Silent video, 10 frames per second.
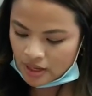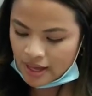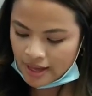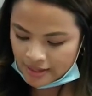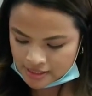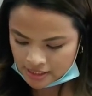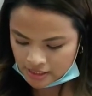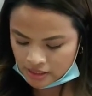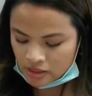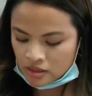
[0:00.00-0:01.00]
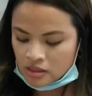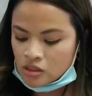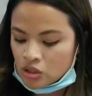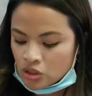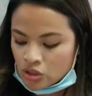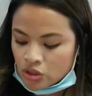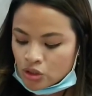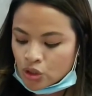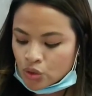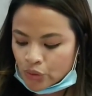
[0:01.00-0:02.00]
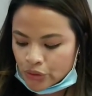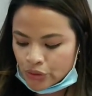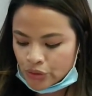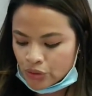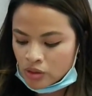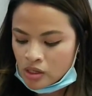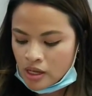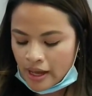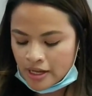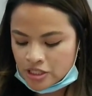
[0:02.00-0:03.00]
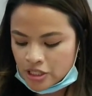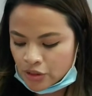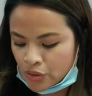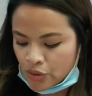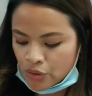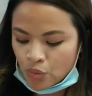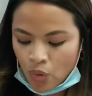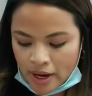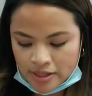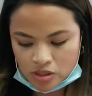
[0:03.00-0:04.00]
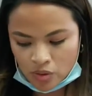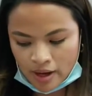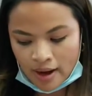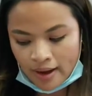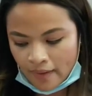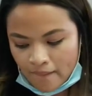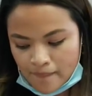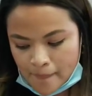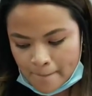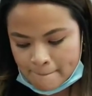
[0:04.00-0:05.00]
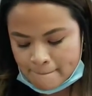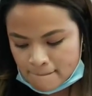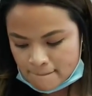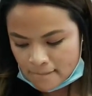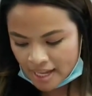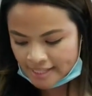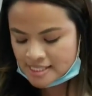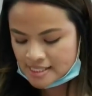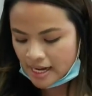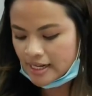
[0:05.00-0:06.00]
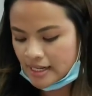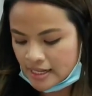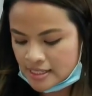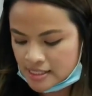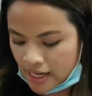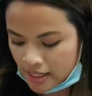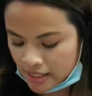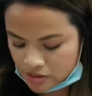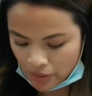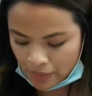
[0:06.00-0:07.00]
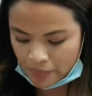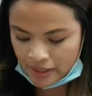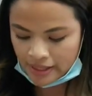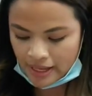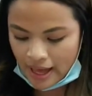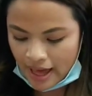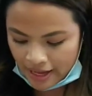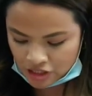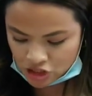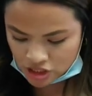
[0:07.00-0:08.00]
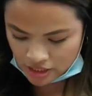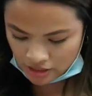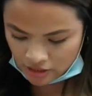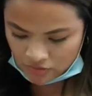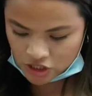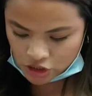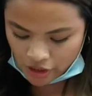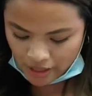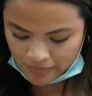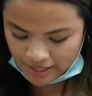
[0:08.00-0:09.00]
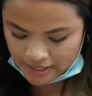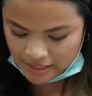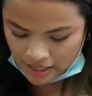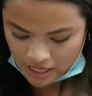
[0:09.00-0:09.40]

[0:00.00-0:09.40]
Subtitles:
Ending grew. Ending grew what or how? Exciting. Exciting is my predicate adjective describing ending.